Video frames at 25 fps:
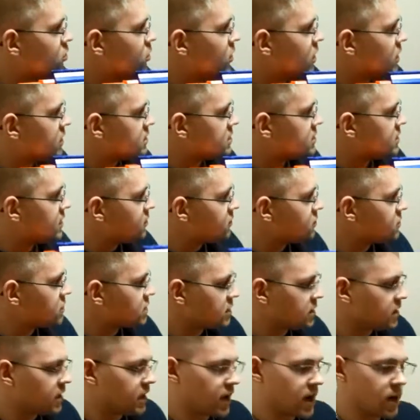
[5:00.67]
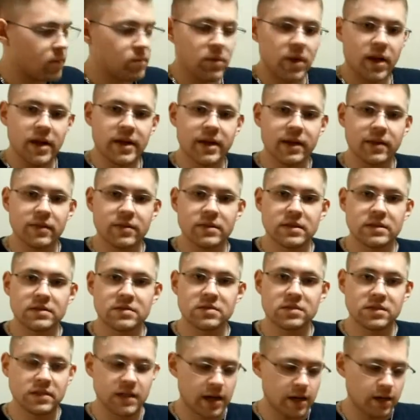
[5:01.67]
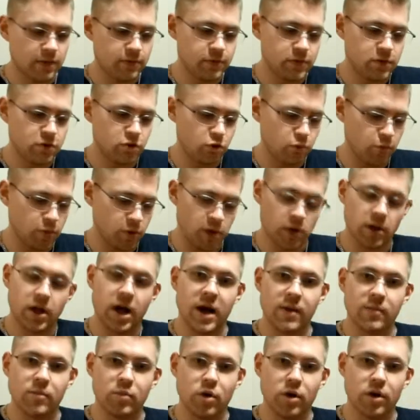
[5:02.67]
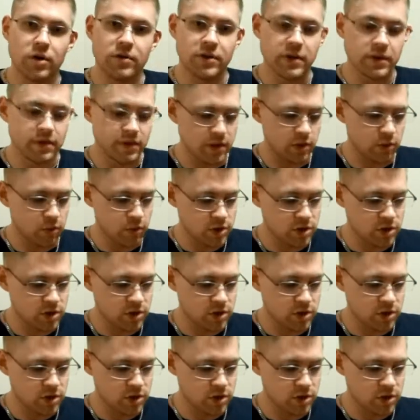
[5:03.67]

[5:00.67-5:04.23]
But definitely, I'm liking this Alpha Trooper a lot more than the